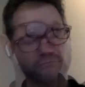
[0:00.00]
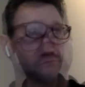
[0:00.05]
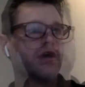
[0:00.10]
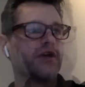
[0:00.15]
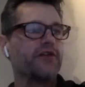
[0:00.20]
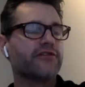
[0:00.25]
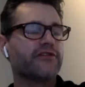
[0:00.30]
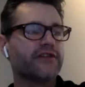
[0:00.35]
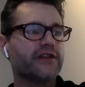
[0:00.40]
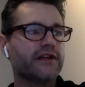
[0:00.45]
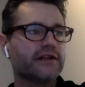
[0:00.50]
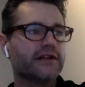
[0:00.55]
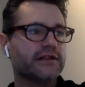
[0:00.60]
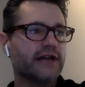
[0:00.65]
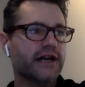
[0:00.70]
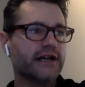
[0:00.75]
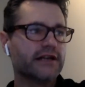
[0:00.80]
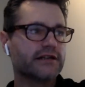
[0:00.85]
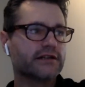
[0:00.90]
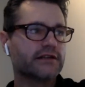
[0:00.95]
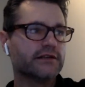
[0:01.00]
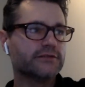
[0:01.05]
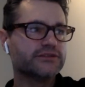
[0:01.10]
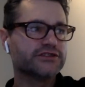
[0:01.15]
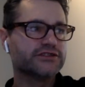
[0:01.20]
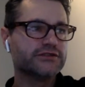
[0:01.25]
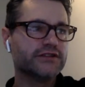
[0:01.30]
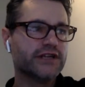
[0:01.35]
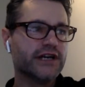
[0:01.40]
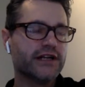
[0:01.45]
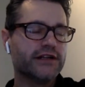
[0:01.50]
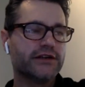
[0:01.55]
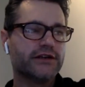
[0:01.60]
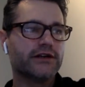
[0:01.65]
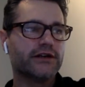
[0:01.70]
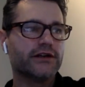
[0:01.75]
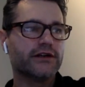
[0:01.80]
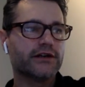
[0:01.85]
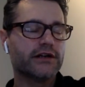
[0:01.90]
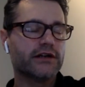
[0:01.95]
I think that comes
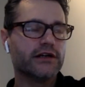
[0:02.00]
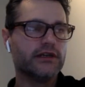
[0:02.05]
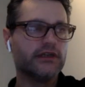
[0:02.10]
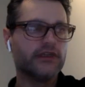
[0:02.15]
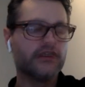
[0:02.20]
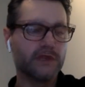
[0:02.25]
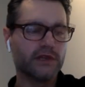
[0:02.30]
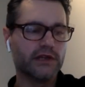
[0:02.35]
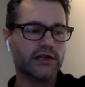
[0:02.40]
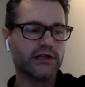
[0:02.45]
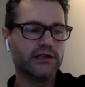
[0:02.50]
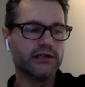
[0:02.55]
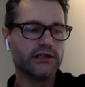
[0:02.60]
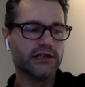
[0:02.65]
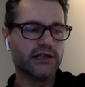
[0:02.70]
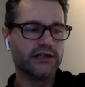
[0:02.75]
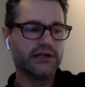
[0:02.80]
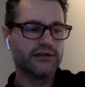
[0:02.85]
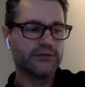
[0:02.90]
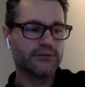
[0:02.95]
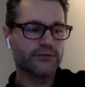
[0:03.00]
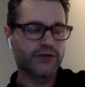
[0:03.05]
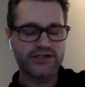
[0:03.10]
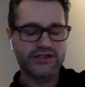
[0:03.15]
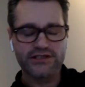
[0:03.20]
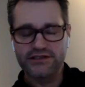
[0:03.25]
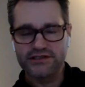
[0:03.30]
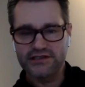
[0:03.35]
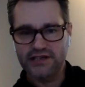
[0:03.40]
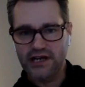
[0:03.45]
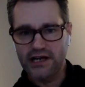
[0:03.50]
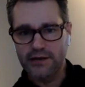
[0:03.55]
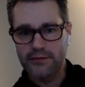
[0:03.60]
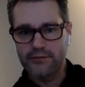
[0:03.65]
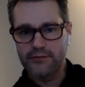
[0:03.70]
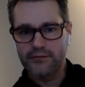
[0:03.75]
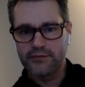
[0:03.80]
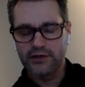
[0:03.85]
together in the present time.